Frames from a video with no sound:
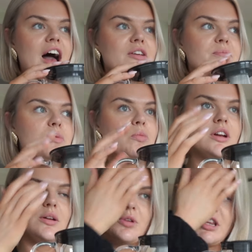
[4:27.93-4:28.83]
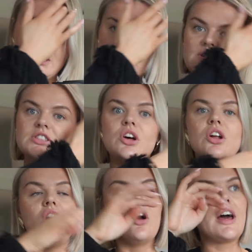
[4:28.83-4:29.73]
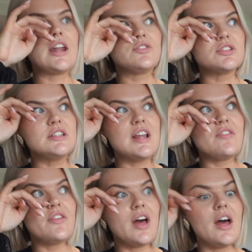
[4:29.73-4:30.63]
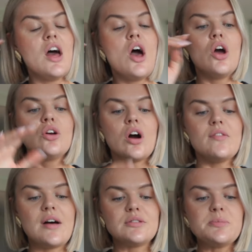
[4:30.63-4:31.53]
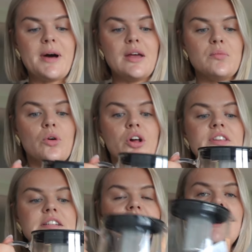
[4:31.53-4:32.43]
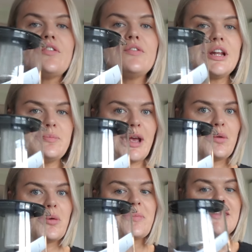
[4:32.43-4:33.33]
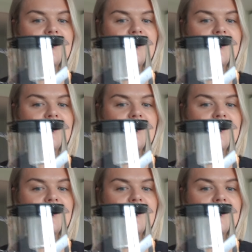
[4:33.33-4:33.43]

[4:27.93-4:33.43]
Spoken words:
I've been wanting one of these for so long and I've just never got around to buying one. They did have a really big one, but I